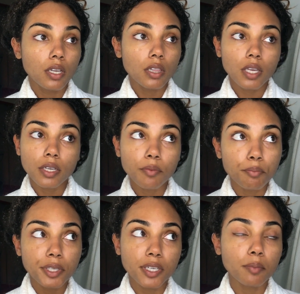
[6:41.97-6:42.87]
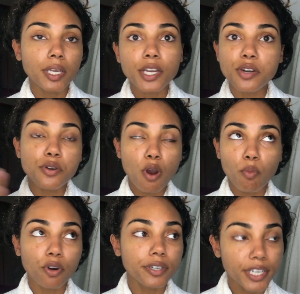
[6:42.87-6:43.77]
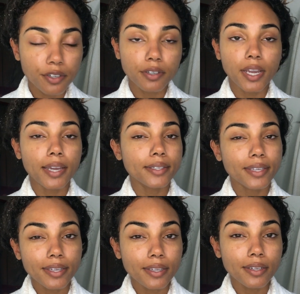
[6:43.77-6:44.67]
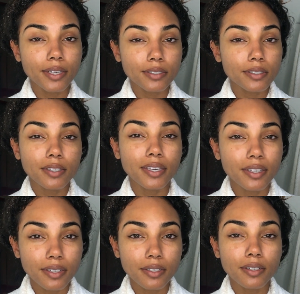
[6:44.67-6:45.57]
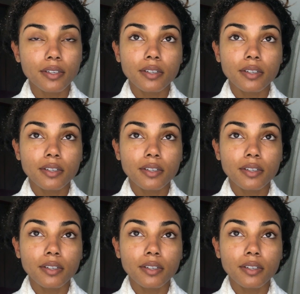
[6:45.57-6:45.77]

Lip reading: Like me, I'm like, no more dairy. I just can't.